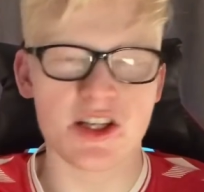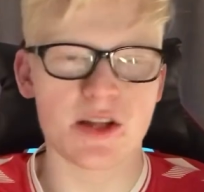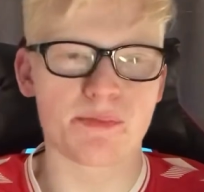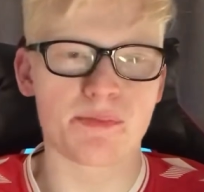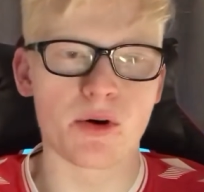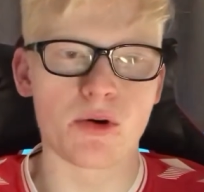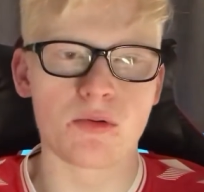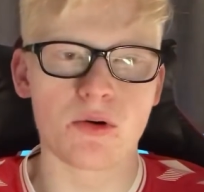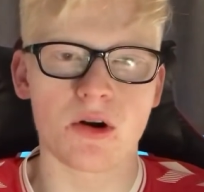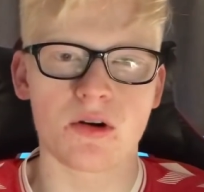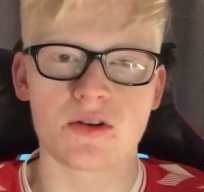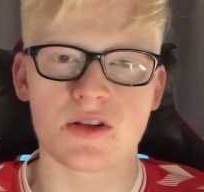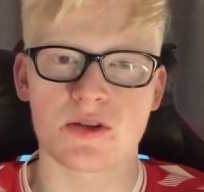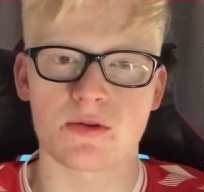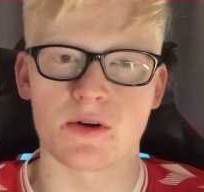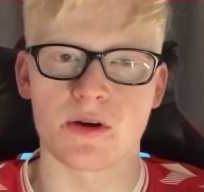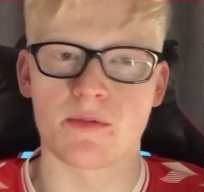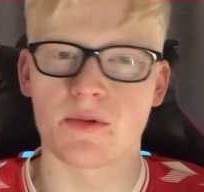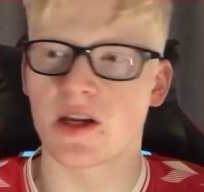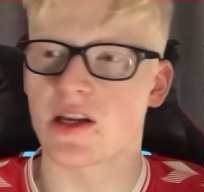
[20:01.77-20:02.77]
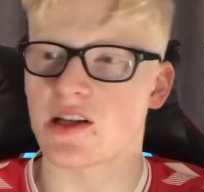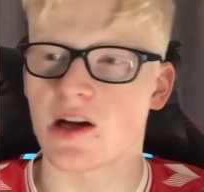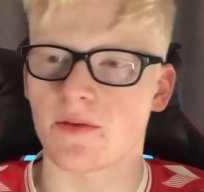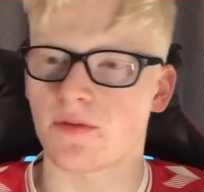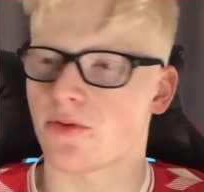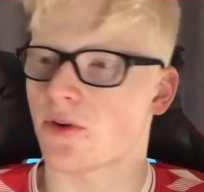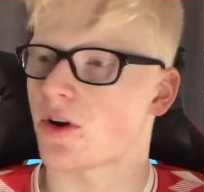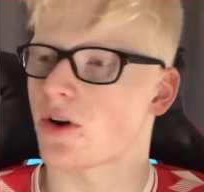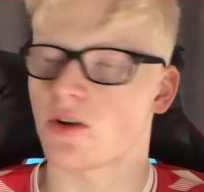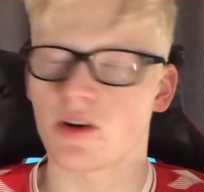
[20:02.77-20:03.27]
the ball long to him when he's up
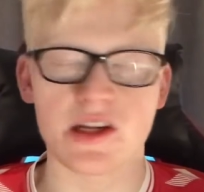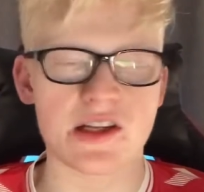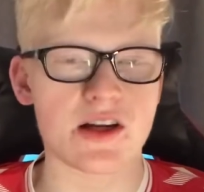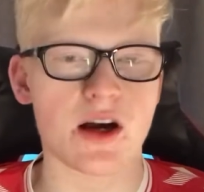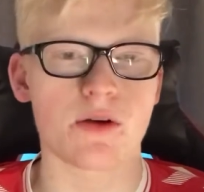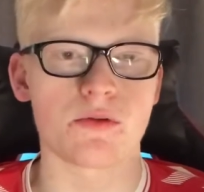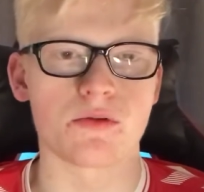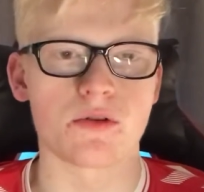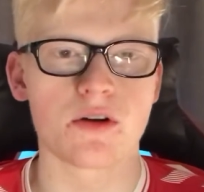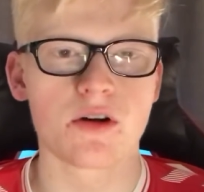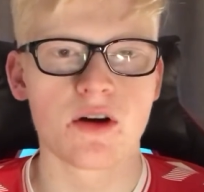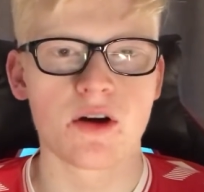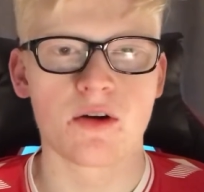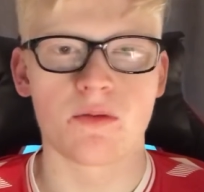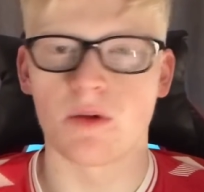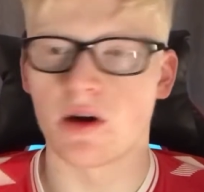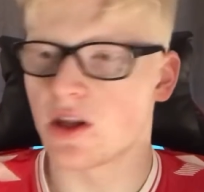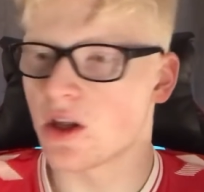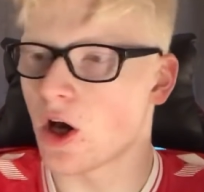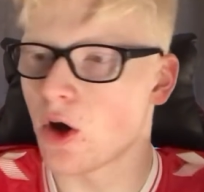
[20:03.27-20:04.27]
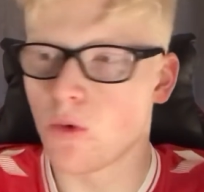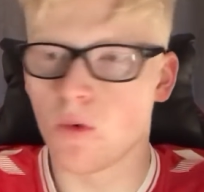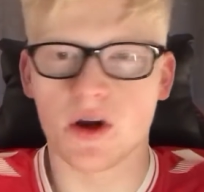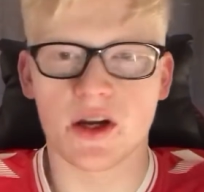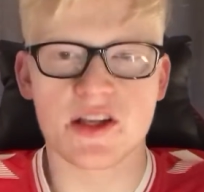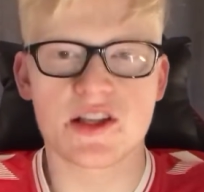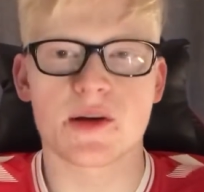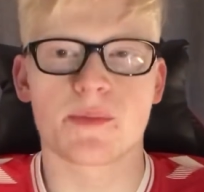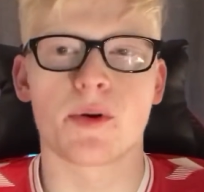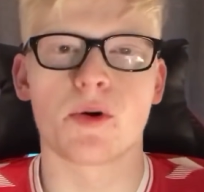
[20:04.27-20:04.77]
front on his own, when no one
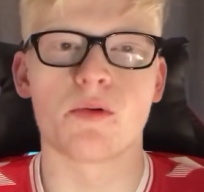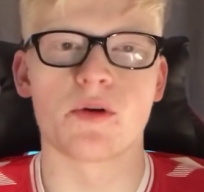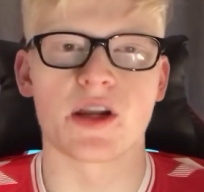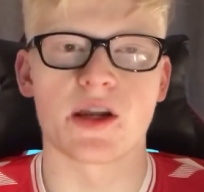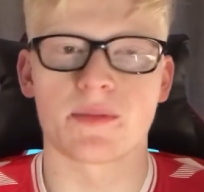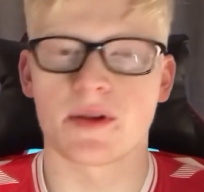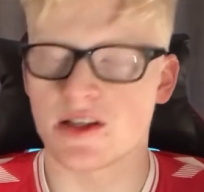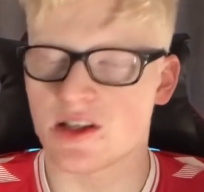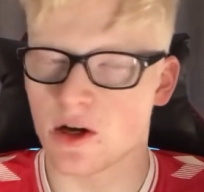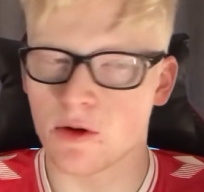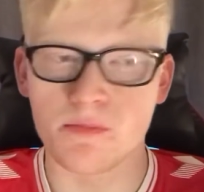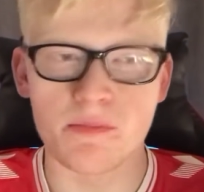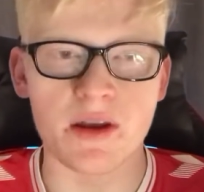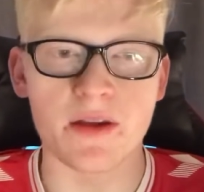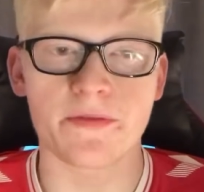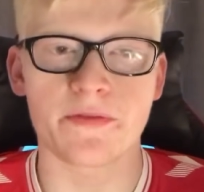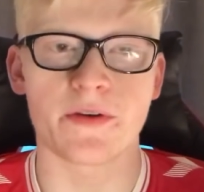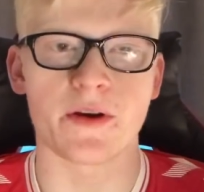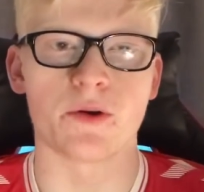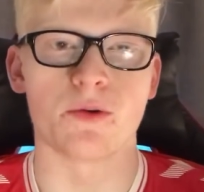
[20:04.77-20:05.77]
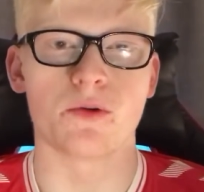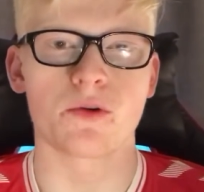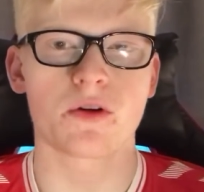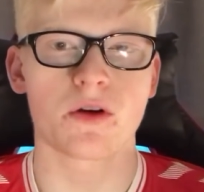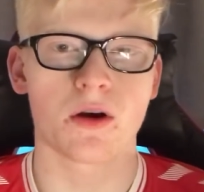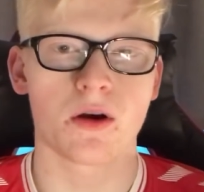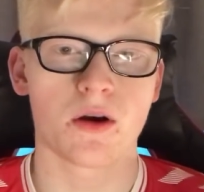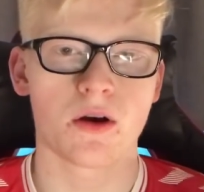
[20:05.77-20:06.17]
is supporting him, there's no midfield.